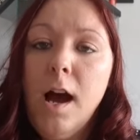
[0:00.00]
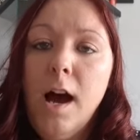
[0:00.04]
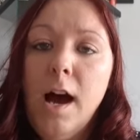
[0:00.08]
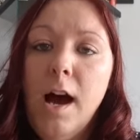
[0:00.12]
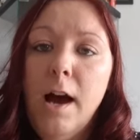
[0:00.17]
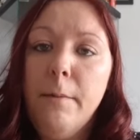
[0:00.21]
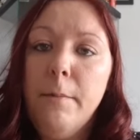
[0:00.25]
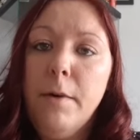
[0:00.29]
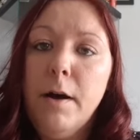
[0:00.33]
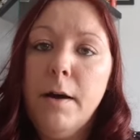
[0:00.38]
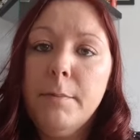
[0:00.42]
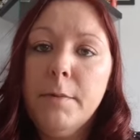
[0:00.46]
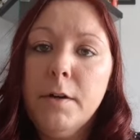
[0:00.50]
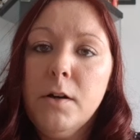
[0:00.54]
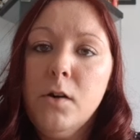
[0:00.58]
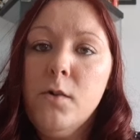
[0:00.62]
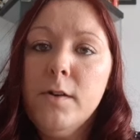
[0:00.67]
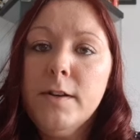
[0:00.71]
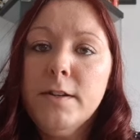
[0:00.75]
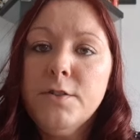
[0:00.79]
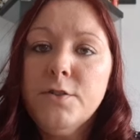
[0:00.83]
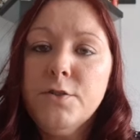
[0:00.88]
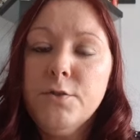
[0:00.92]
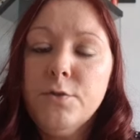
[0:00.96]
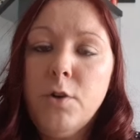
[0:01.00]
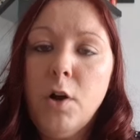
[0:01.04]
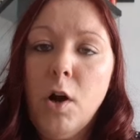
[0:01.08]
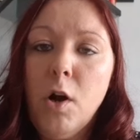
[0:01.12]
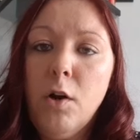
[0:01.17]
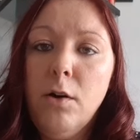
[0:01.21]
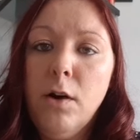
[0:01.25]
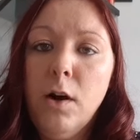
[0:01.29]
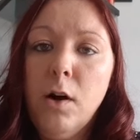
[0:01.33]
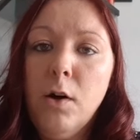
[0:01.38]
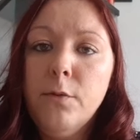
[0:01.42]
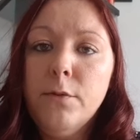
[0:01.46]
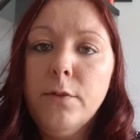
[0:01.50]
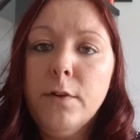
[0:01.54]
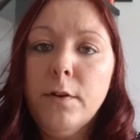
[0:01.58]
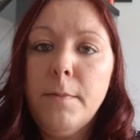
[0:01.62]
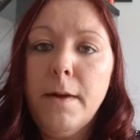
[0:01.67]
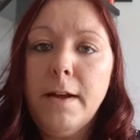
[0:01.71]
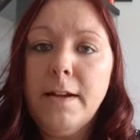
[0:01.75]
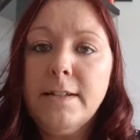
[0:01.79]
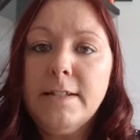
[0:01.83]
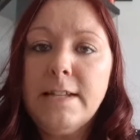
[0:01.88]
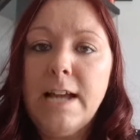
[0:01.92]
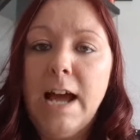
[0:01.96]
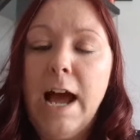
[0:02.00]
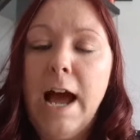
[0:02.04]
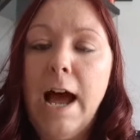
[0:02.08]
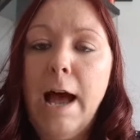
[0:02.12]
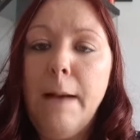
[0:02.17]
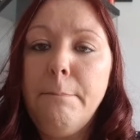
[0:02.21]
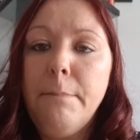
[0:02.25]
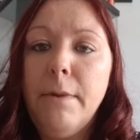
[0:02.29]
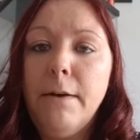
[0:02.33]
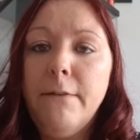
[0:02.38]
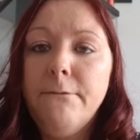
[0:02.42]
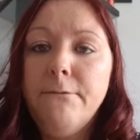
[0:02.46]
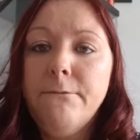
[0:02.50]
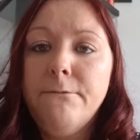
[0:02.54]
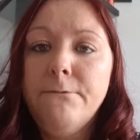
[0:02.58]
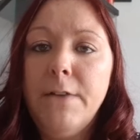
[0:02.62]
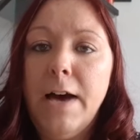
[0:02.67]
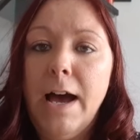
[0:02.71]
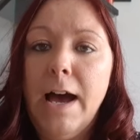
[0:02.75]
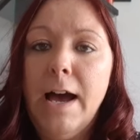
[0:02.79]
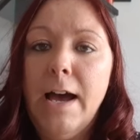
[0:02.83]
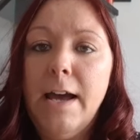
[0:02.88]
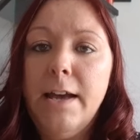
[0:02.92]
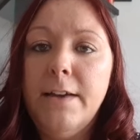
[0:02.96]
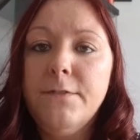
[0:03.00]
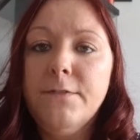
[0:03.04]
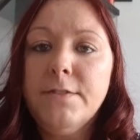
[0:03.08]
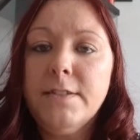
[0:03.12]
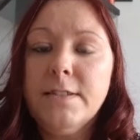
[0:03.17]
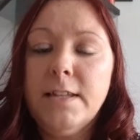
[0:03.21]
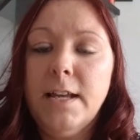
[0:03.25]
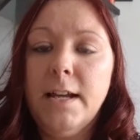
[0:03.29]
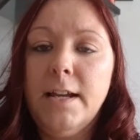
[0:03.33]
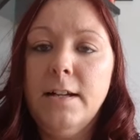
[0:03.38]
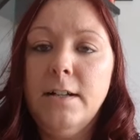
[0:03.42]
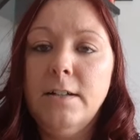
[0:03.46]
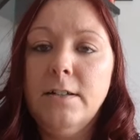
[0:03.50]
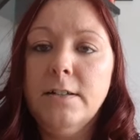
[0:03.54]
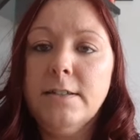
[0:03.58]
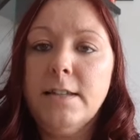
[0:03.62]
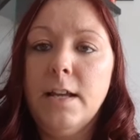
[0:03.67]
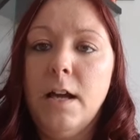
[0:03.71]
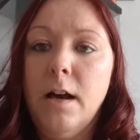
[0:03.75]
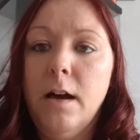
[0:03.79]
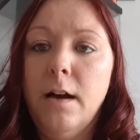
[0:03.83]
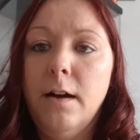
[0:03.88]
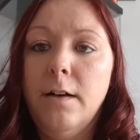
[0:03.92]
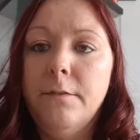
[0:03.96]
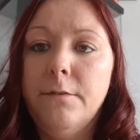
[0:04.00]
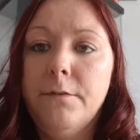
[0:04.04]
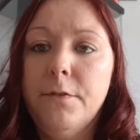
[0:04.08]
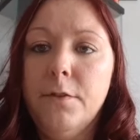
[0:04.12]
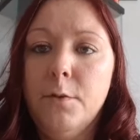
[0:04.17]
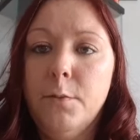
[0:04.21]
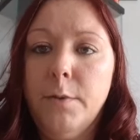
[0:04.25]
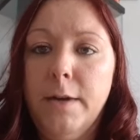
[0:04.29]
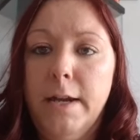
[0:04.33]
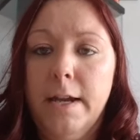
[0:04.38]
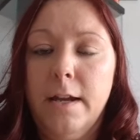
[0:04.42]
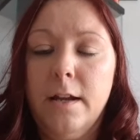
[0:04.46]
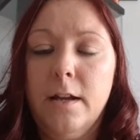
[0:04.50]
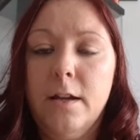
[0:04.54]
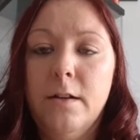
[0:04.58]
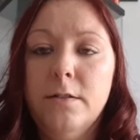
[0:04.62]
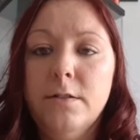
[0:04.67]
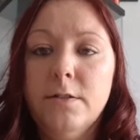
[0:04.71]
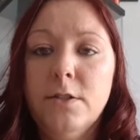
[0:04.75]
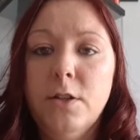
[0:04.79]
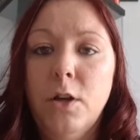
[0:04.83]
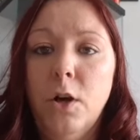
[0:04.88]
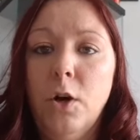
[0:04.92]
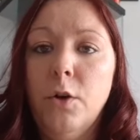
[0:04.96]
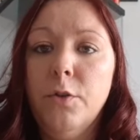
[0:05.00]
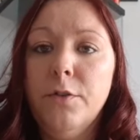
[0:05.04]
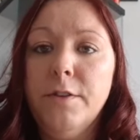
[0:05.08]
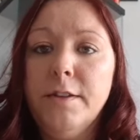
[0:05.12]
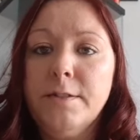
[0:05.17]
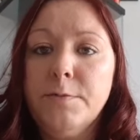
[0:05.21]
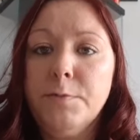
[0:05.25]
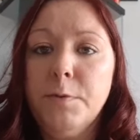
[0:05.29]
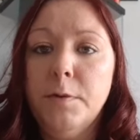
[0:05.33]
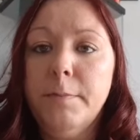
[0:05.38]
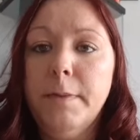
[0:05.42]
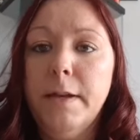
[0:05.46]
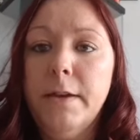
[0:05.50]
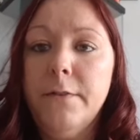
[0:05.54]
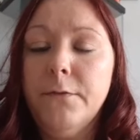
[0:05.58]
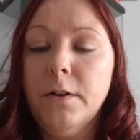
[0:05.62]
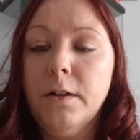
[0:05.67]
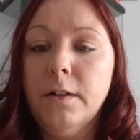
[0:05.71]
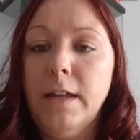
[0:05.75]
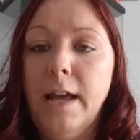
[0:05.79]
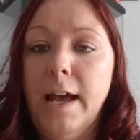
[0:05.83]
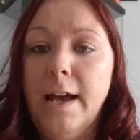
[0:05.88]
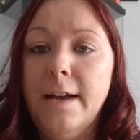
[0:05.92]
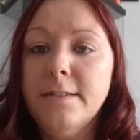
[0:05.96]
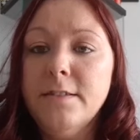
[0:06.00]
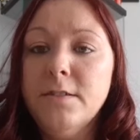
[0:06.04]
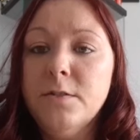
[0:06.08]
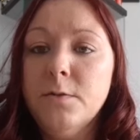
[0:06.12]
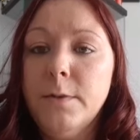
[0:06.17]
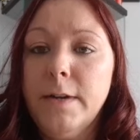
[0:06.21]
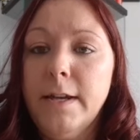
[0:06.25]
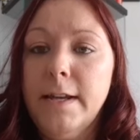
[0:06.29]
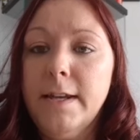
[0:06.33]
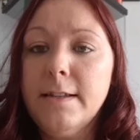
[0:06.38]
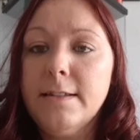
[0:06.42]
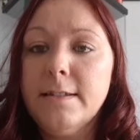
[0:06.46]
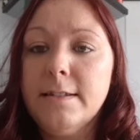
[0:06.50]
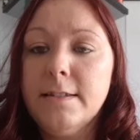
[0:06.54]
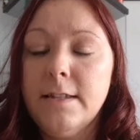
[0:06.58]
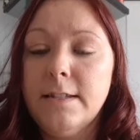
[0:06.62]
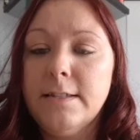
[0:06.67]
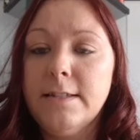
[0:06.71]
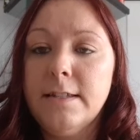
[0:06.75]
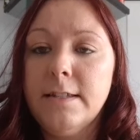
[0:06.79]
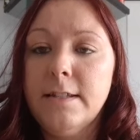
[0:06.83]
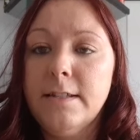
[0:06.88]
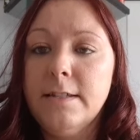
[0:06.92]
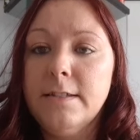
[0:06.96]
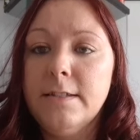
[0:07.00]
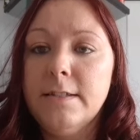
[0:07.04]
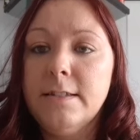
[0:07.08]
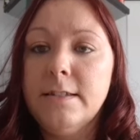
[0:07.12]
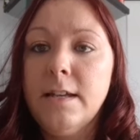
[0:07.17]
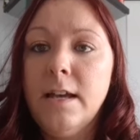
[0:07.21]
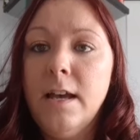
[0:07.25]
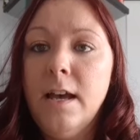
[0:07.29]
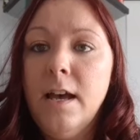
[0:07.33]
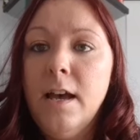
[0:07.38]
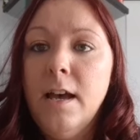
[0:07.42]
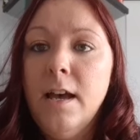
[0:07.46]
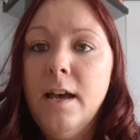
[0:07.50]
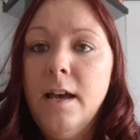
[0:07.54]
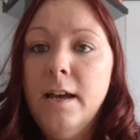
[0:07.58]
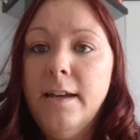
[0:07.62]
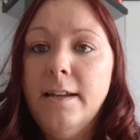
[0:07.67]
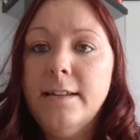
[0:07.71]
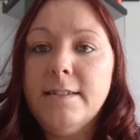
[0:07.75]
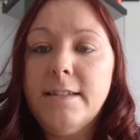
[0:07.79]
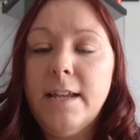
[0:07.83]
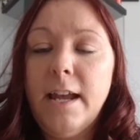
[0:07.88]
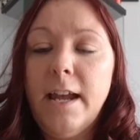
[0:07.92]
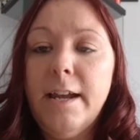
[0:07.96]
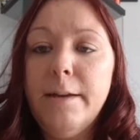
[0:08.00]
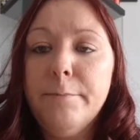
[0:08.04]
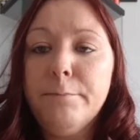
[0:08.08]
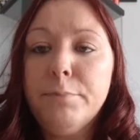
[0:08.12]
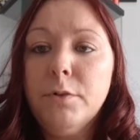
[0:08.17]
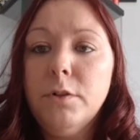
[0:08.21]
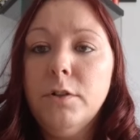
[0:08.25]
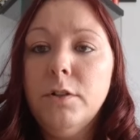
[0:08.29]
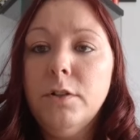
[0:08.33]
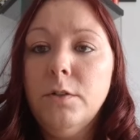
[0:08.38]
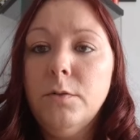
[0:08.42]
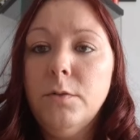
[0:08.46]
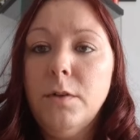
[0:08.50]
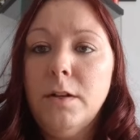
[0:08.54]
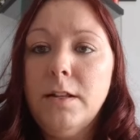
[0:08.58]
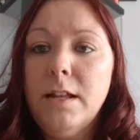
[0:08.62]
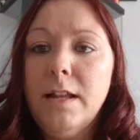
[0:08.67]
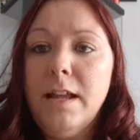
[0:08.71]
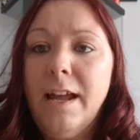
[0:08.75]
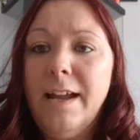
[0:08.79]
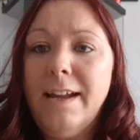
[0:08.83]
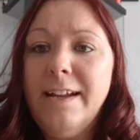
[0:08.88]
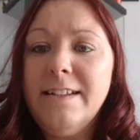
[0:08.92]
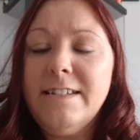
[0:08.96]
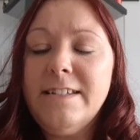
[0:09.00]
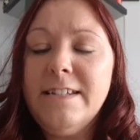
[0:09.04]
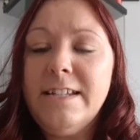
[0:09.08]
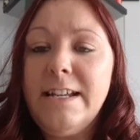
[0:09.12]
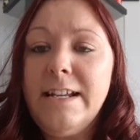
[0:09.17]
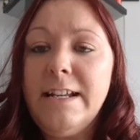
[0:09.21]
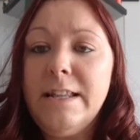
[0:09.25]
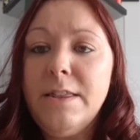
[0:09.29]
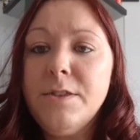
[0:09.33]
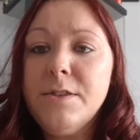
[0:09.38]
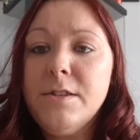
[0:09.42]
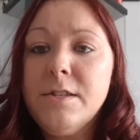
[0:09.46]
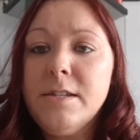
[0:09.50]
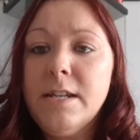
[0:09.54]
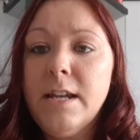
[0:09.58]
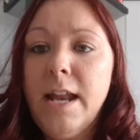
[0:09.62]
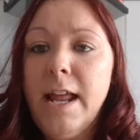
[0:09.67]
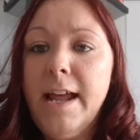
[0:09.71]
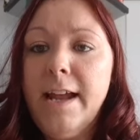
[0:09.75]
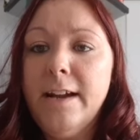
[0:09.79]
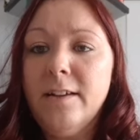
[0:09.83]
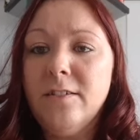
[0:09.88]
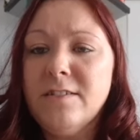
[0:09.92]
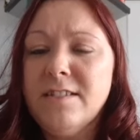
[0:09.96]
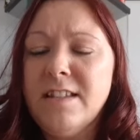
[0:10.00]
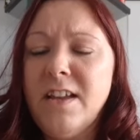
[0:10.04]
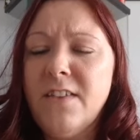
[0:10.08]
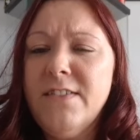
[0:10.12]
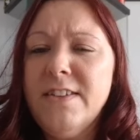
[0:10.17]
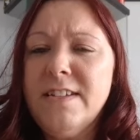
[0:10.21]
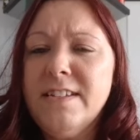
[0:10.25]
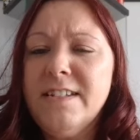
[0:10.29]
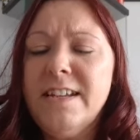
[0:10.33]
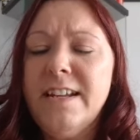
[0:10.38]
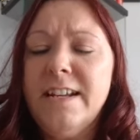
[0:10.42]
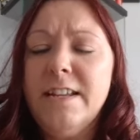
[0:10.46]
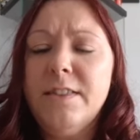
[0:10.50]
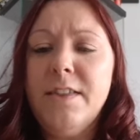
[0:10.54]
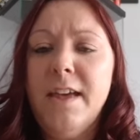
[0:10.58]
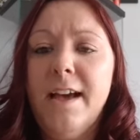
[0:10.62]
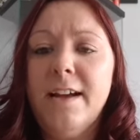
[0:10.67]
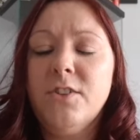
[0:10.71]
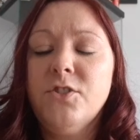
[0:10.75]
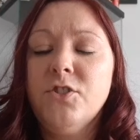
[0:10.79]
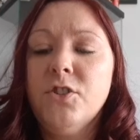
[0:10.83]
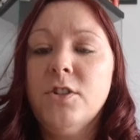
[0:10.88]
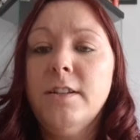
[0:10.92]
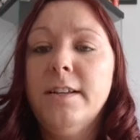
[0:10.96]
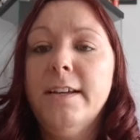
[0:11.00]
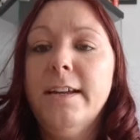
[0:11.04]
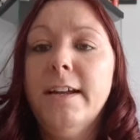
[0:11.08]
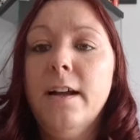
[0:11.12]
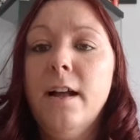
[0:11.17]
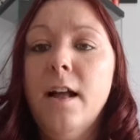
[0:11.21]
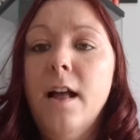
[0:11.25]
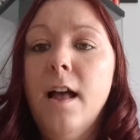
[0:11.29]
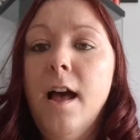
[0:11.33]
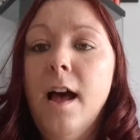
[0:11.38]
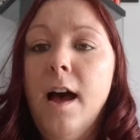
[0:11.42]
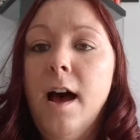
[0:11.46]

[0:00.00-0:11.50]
I'm going to go over my top 5 sales of the week. So this will be for last week's. It's April 18th today, or 17th actually.